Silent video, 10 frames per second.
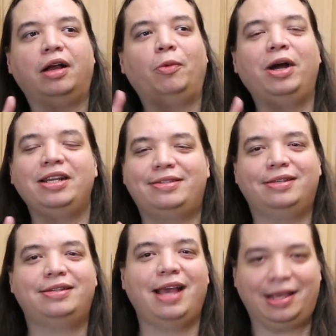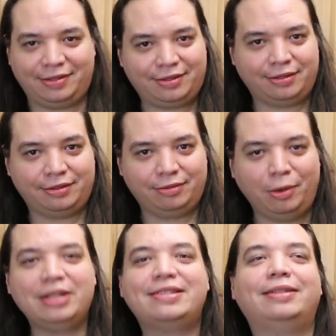what is the test?
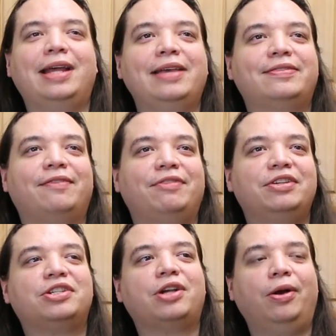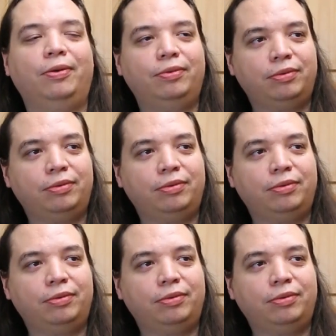What is the test of this show?